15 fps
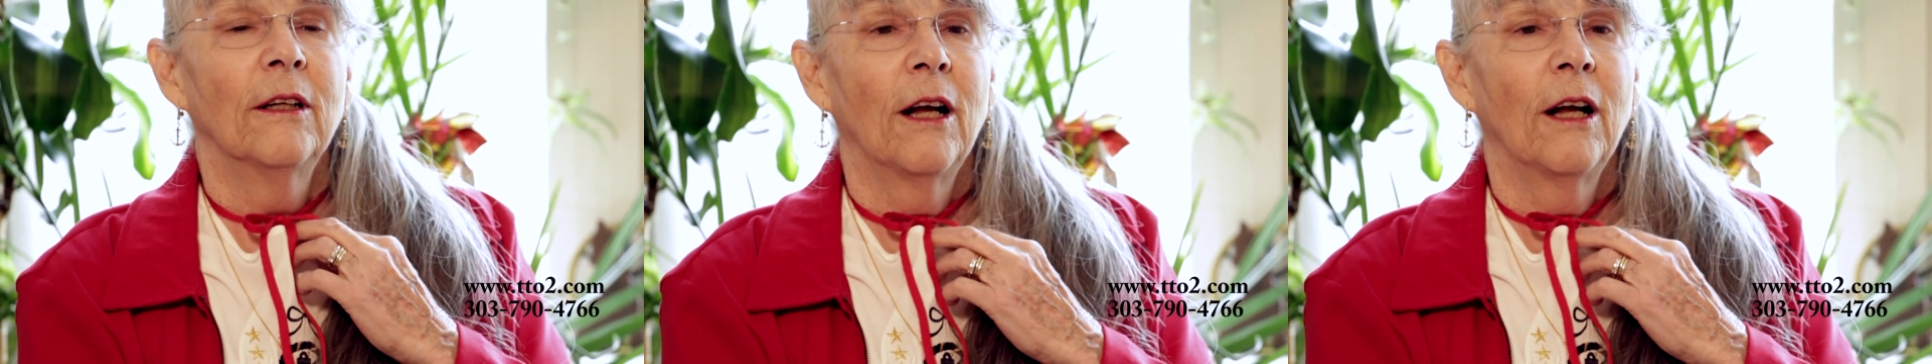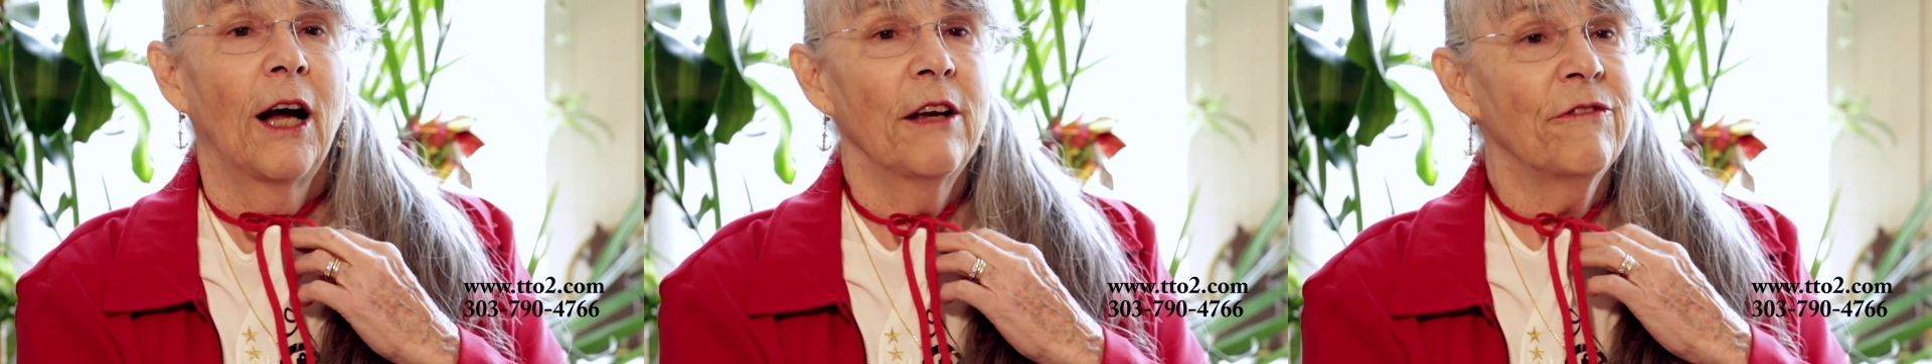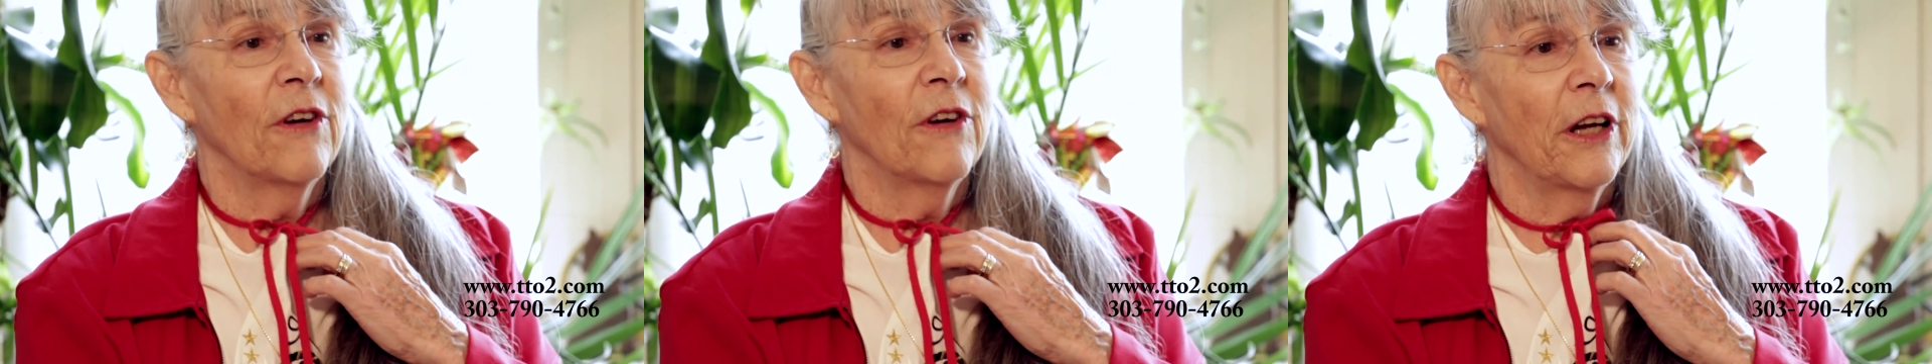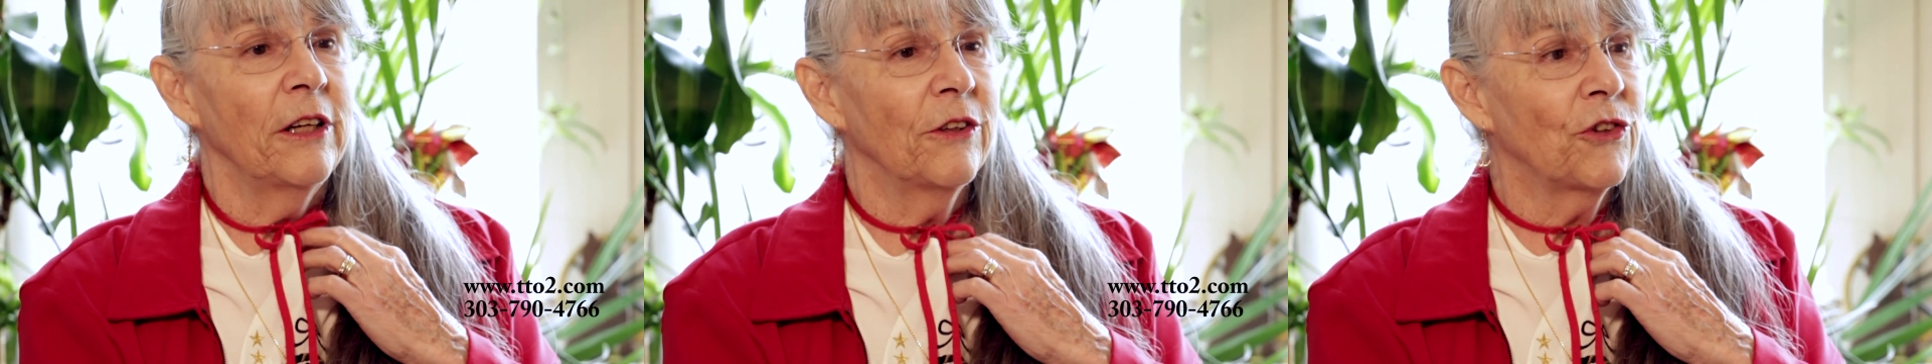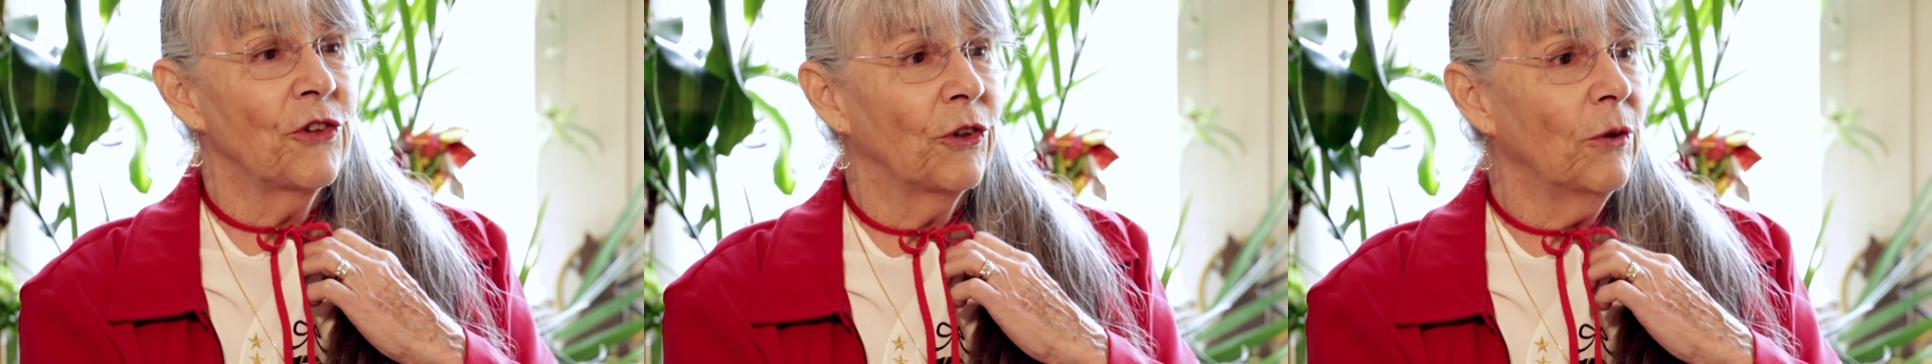I find
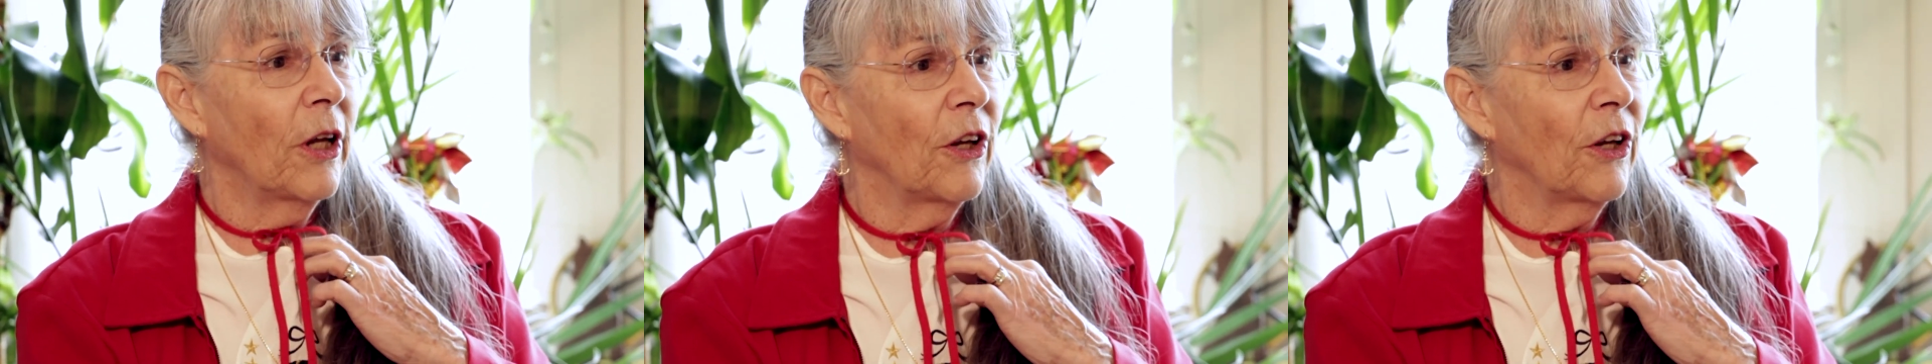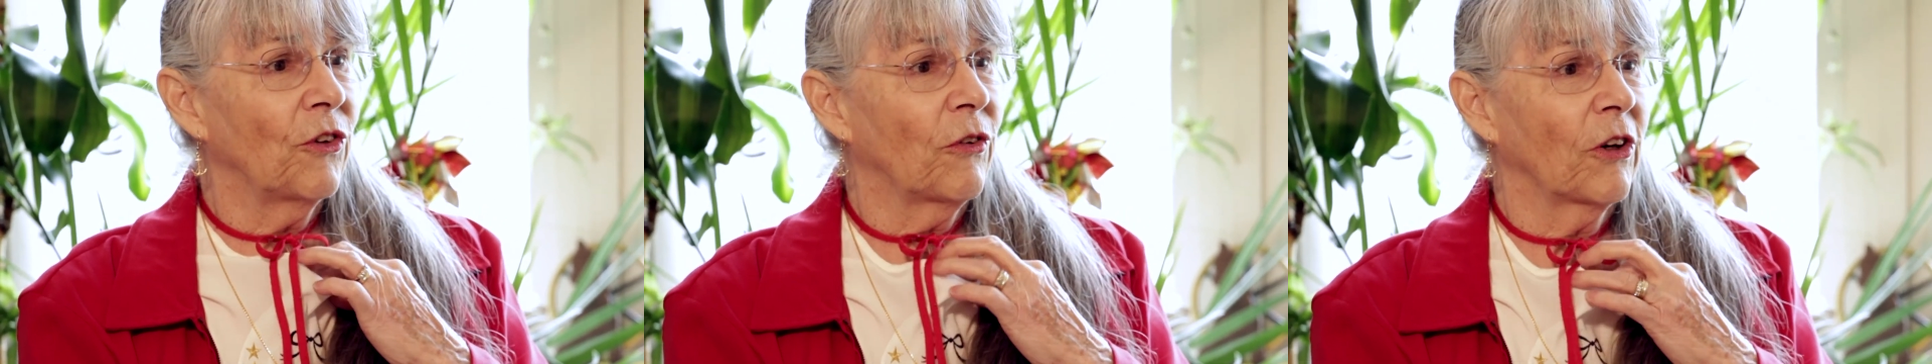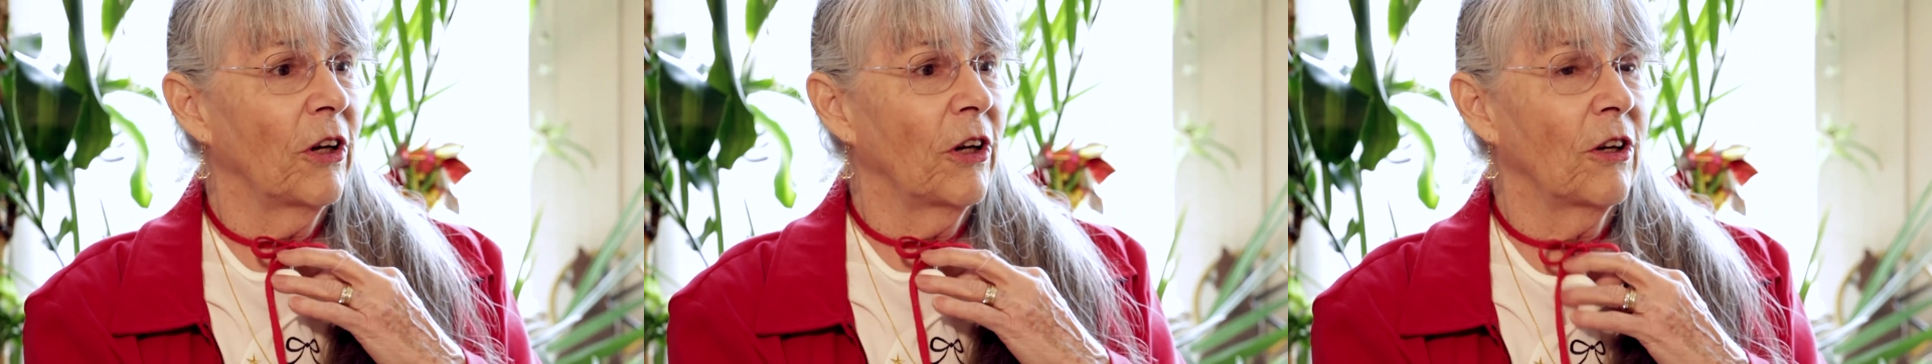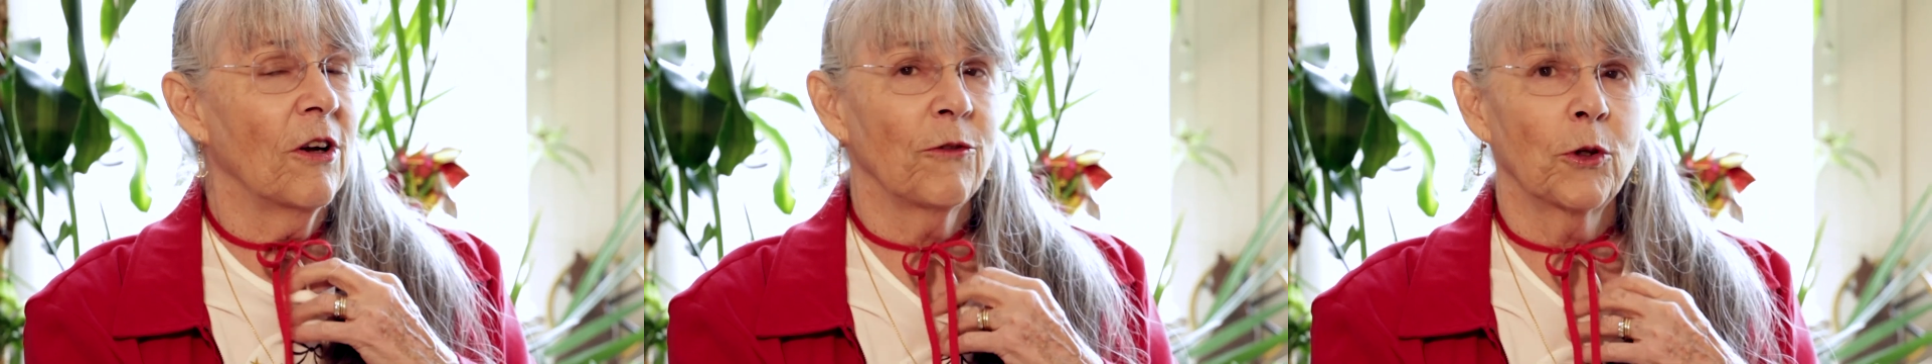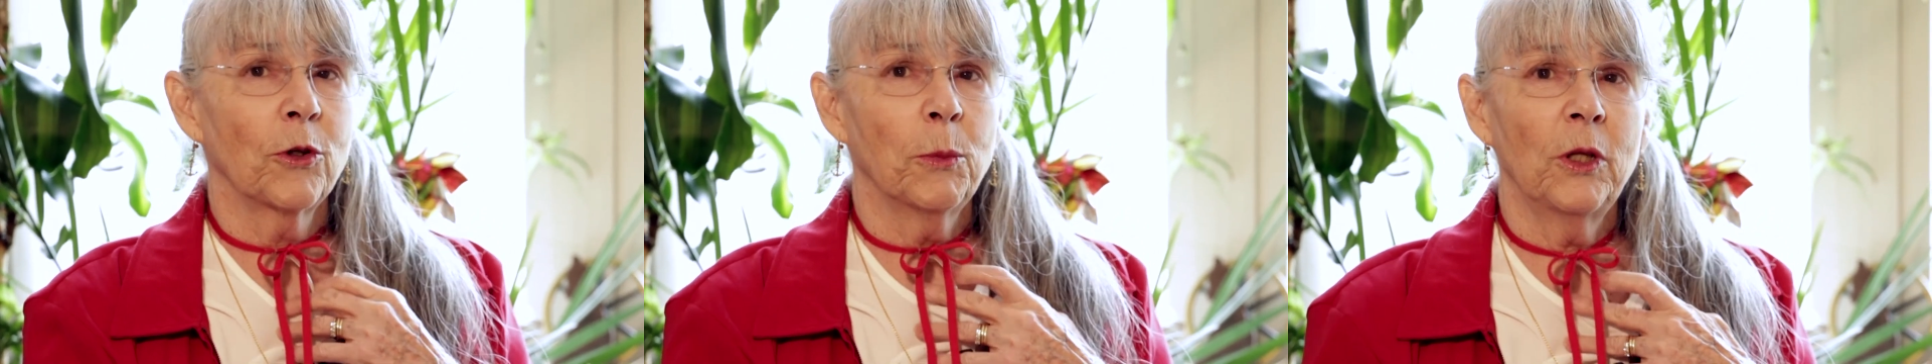a shoelace very
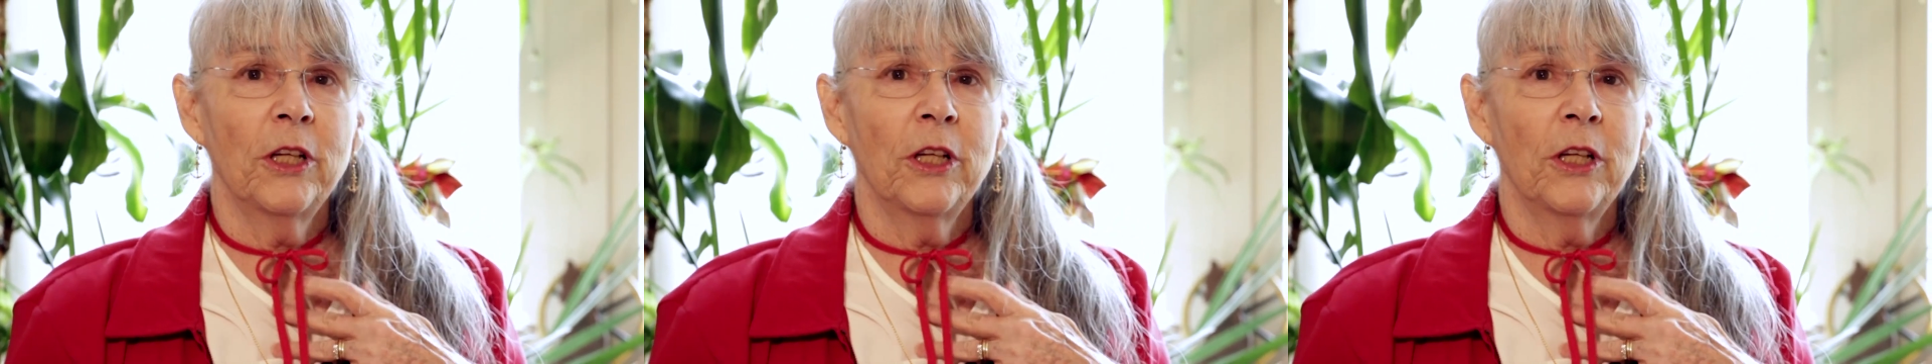comfortable,